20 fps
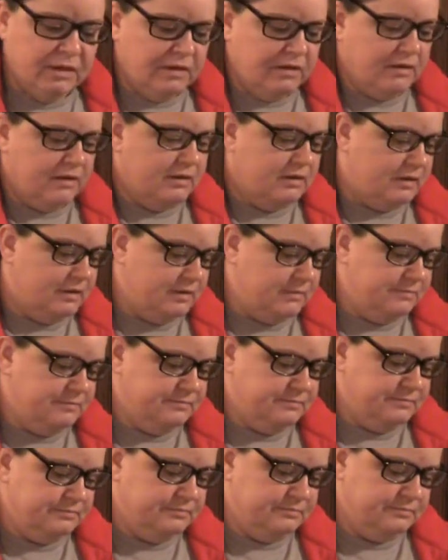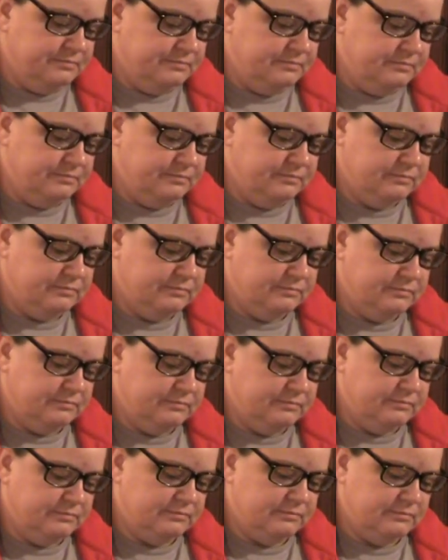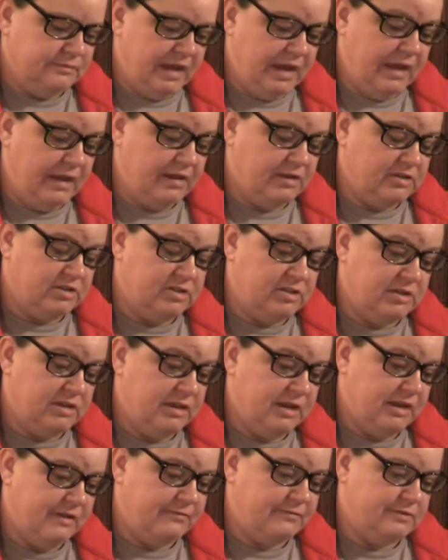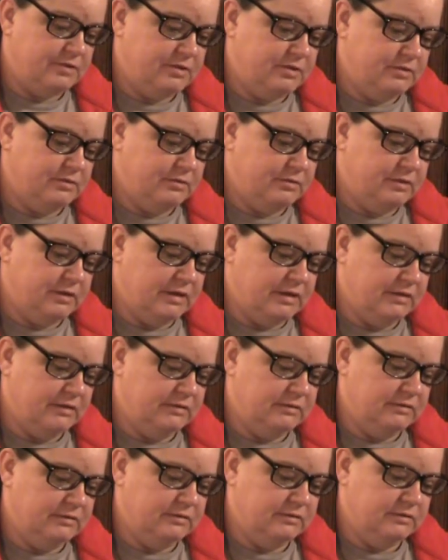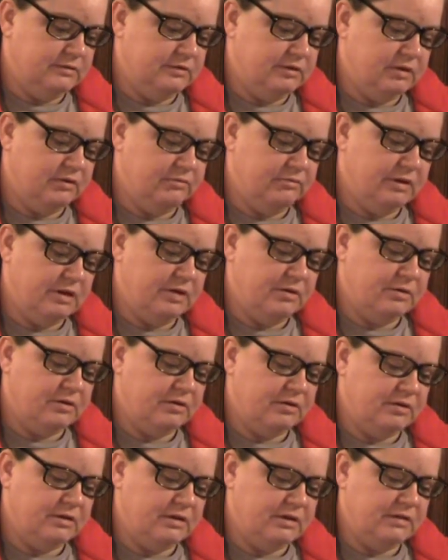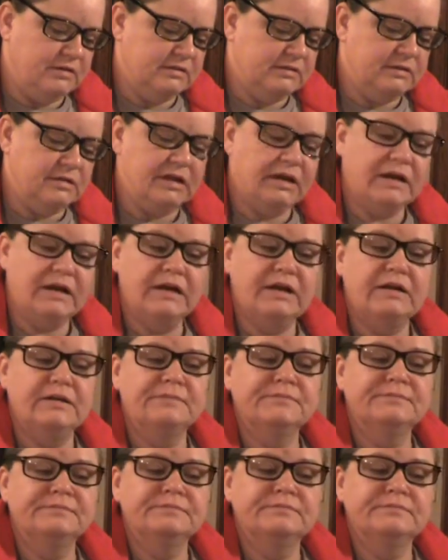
Um, I actually have to uh, go reorder these. Uh,